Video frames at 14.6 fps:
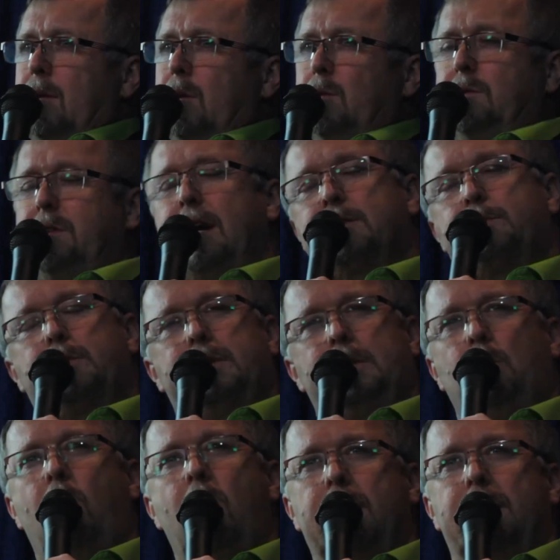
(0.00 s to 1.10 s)
who
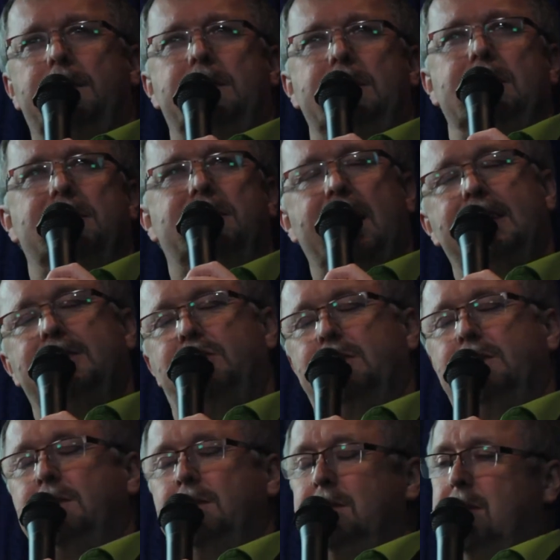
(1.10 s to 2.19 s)
desperately wanted the
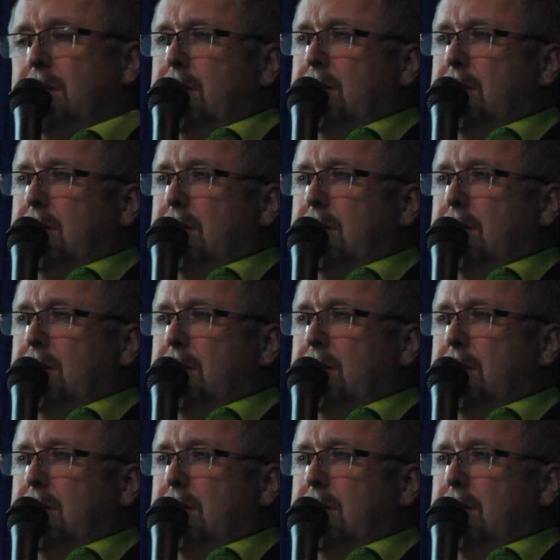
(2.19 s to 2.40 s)
attention.